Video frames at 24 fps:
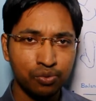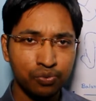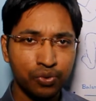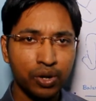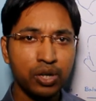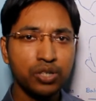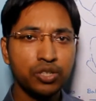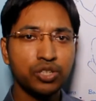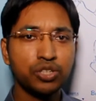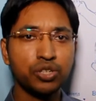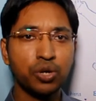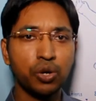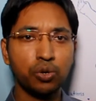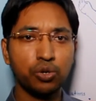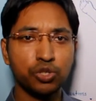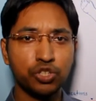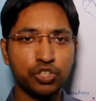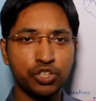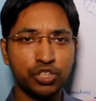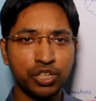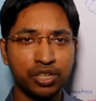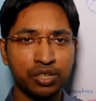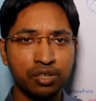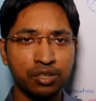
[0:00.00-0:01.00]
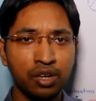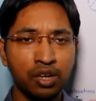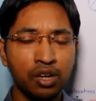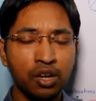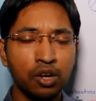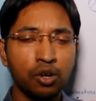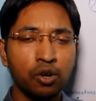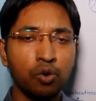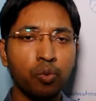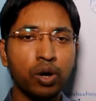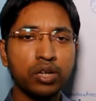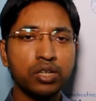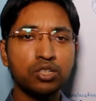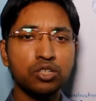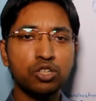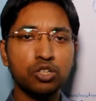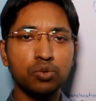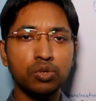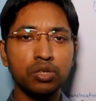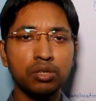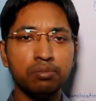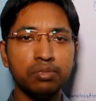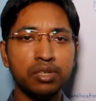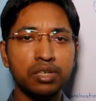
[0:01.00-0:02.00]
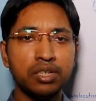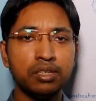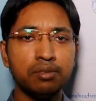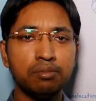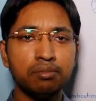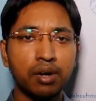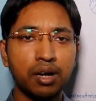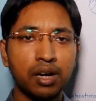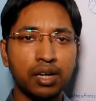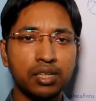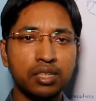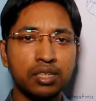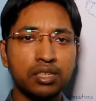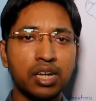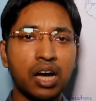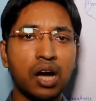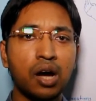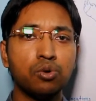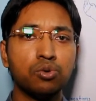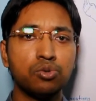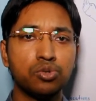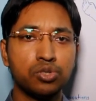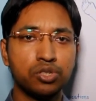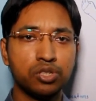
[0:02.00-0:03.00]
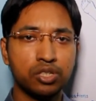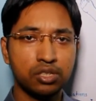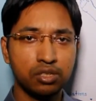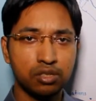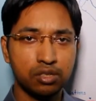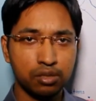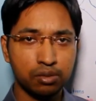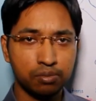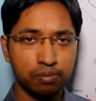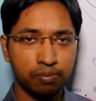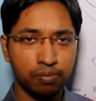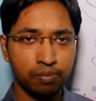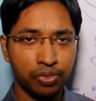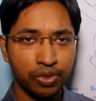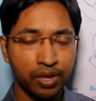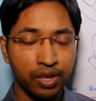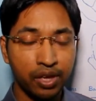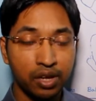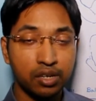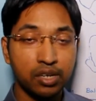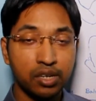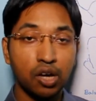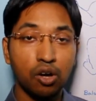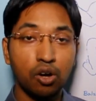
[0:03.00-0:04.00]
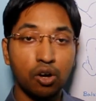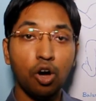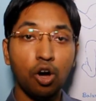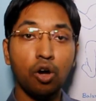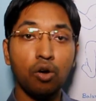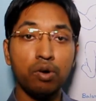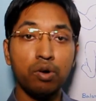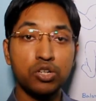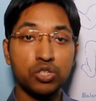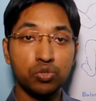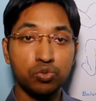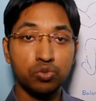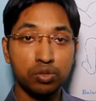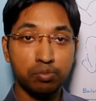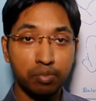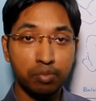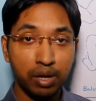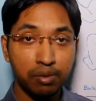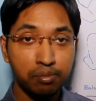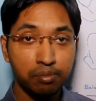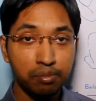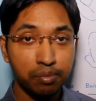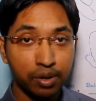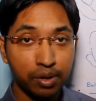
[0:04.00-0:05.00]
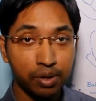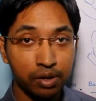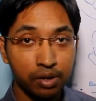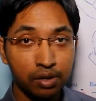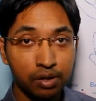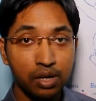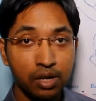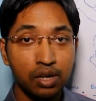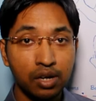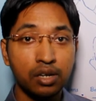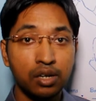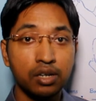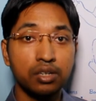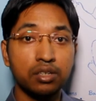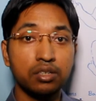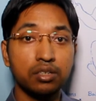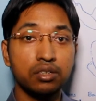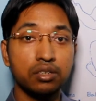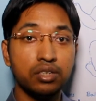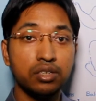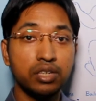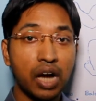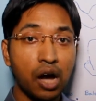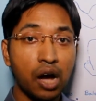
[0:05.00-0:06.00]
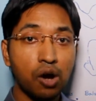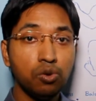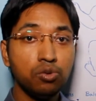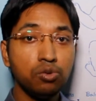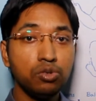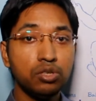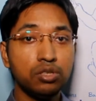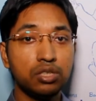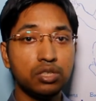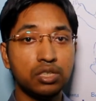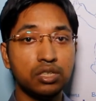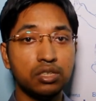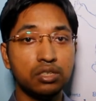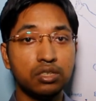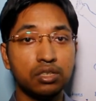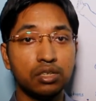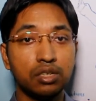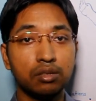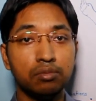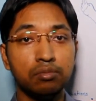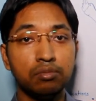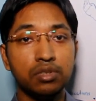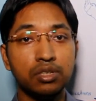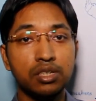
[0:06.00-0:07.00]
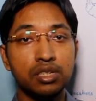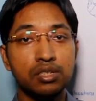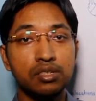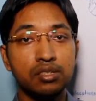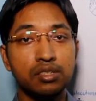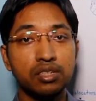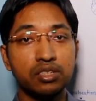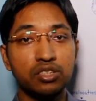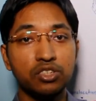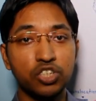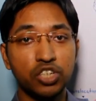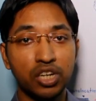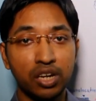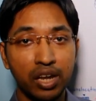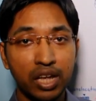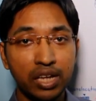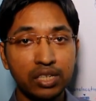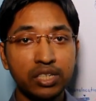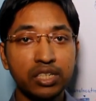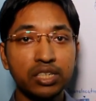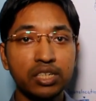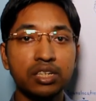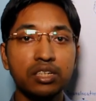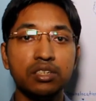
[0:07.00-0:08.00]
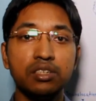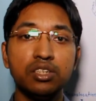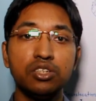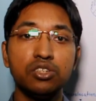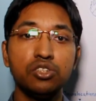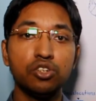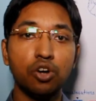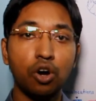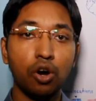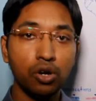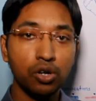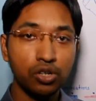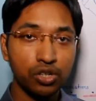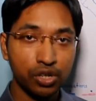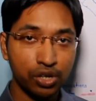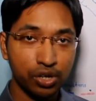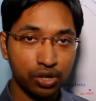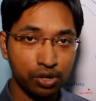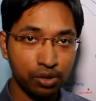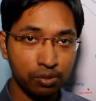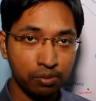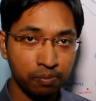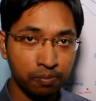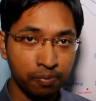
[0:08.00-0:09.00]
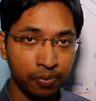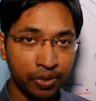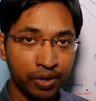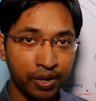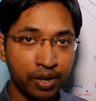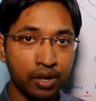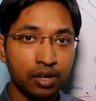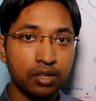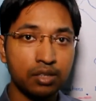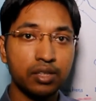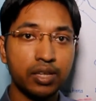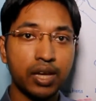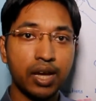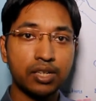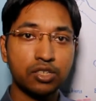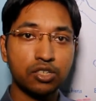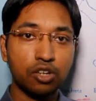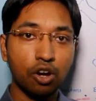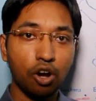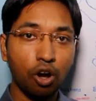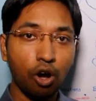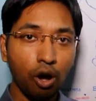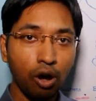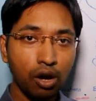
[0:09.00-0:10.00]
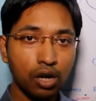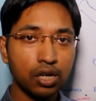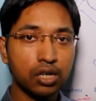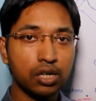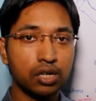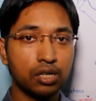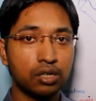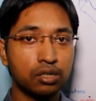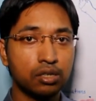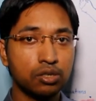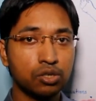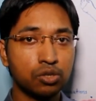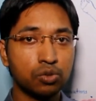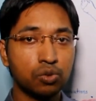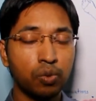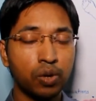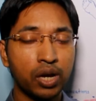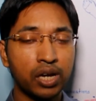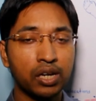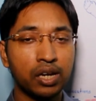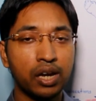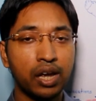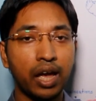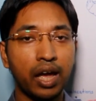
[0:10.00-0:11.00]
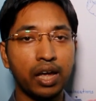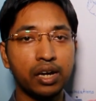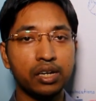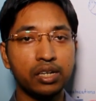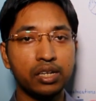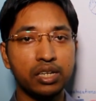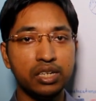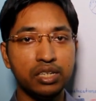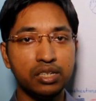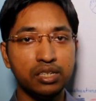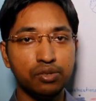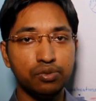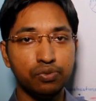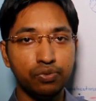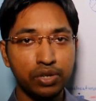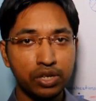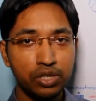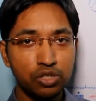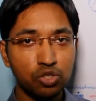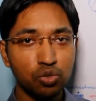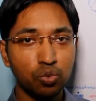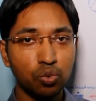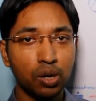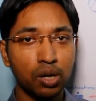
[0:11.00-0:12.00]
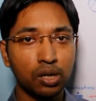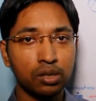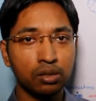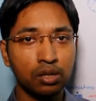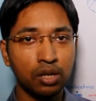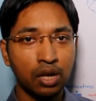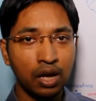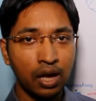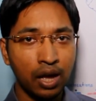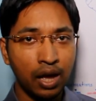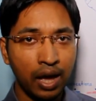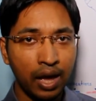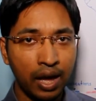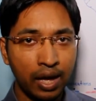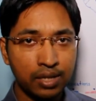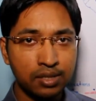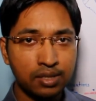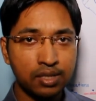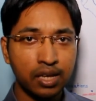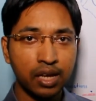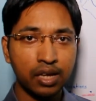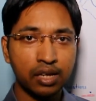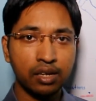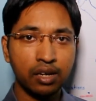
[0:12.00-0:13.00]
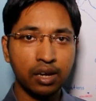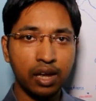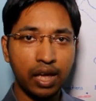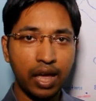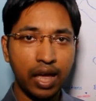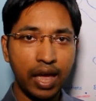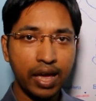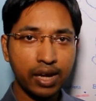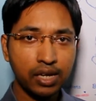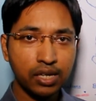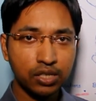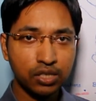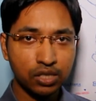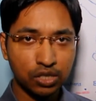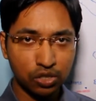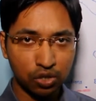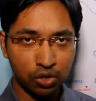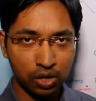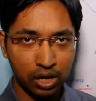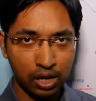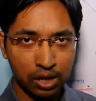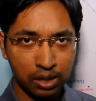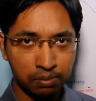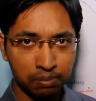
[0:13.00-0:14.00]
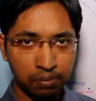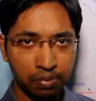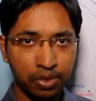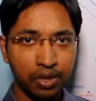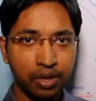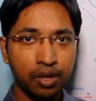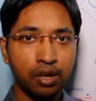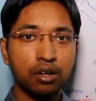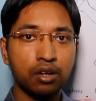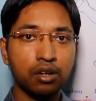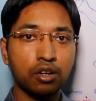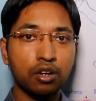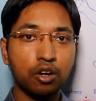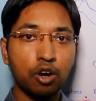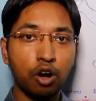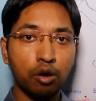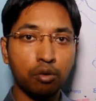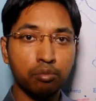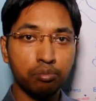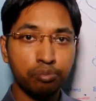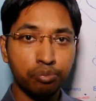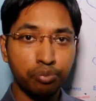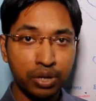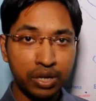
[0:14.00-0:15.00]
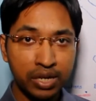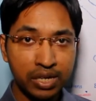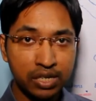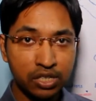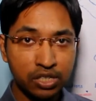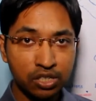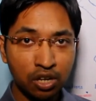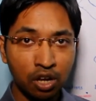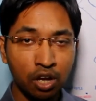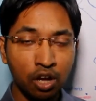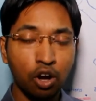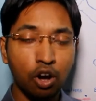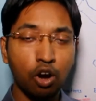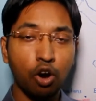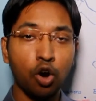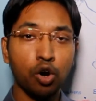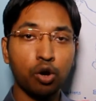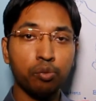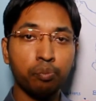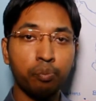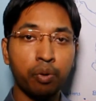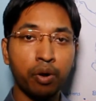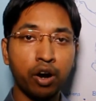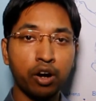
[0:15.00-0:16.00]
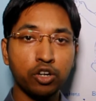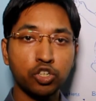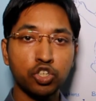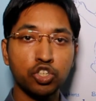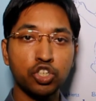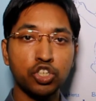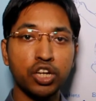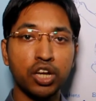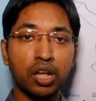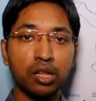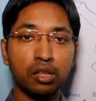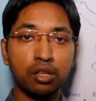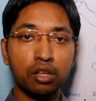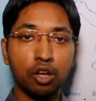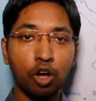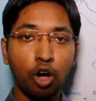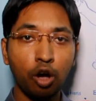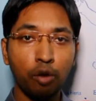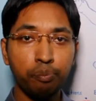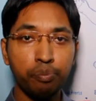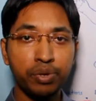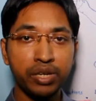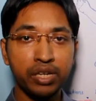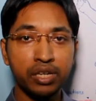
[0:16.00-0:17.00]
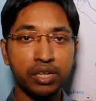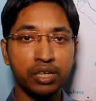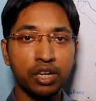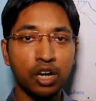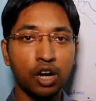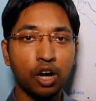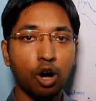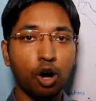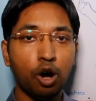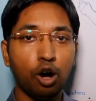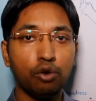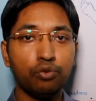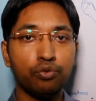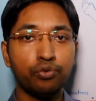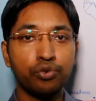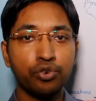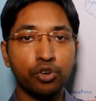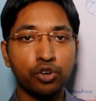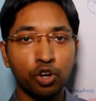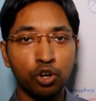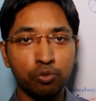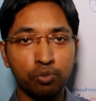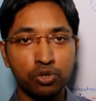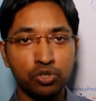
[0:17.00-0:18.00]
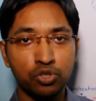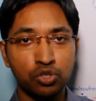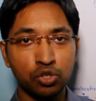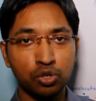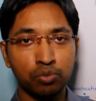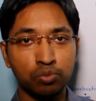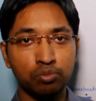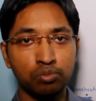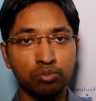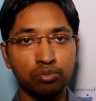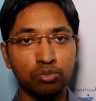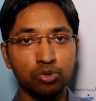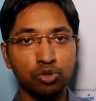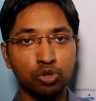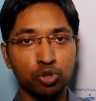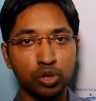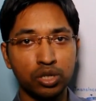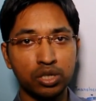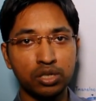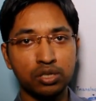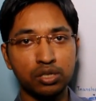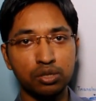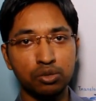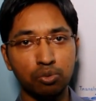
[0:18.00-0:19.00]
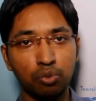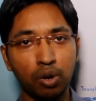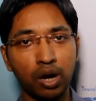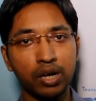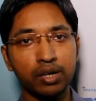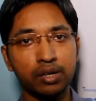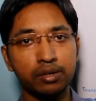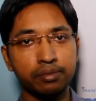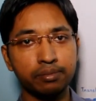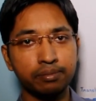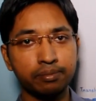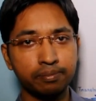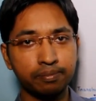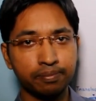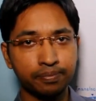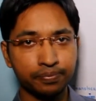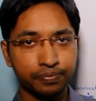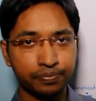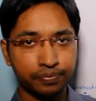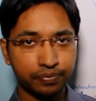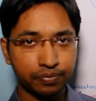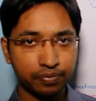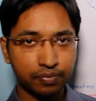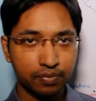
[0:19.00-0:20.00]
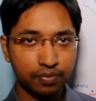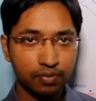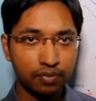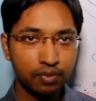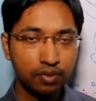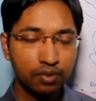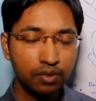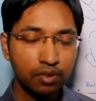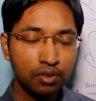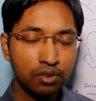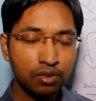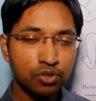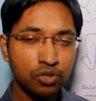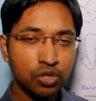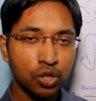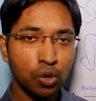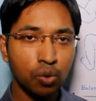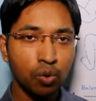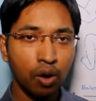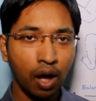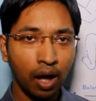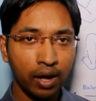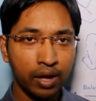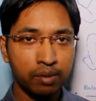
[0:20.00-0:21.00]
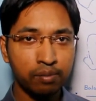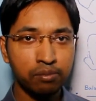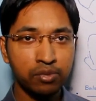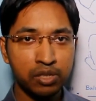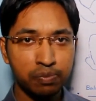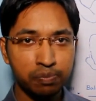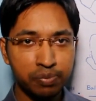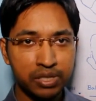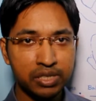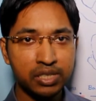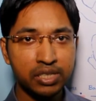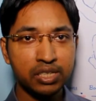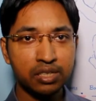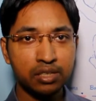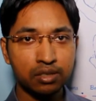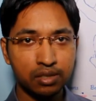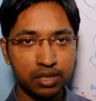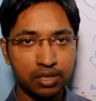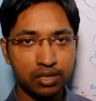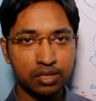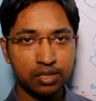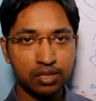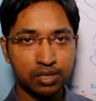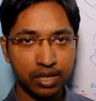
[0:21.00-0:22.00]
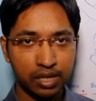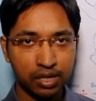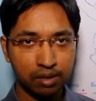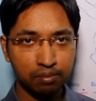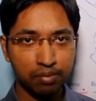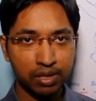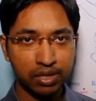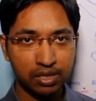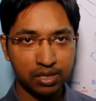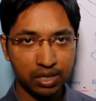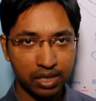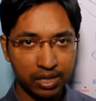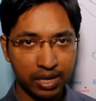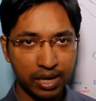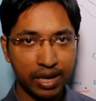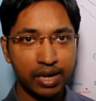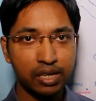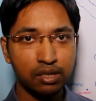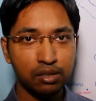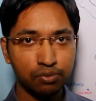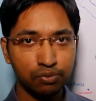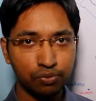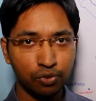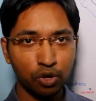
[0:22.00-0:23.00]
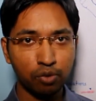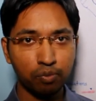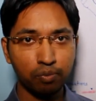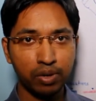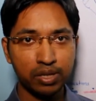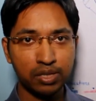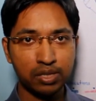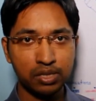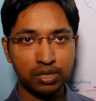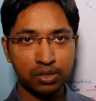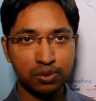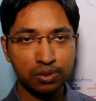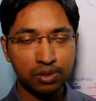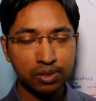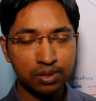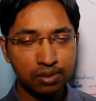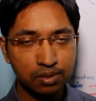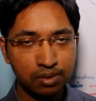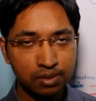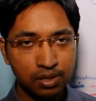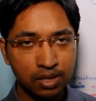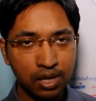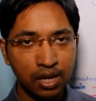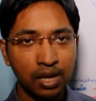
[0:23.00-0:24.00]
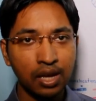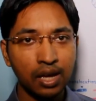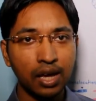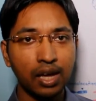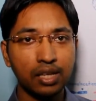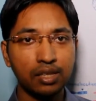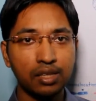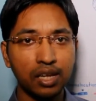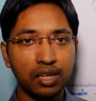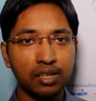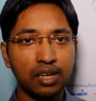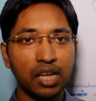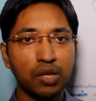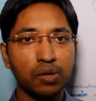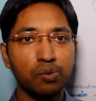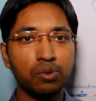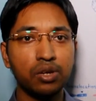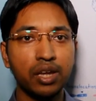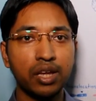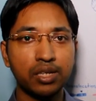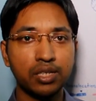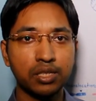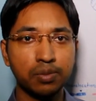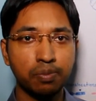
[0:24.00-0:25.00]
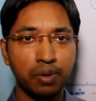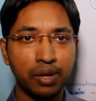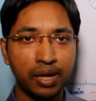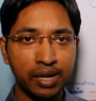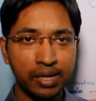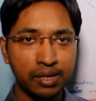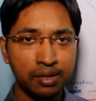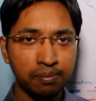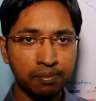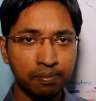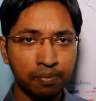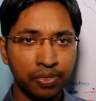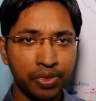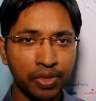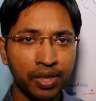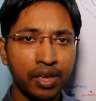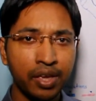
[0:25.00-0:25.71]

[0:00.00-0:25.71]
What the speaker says: First question, what do we mean by Down syndrome? Now always remember, Down syndrome is a genetic disorder that occurs when an individual has an extra, complete or partial copy of chromosome 21. So I am repeating this segment again for my students and then I will explain.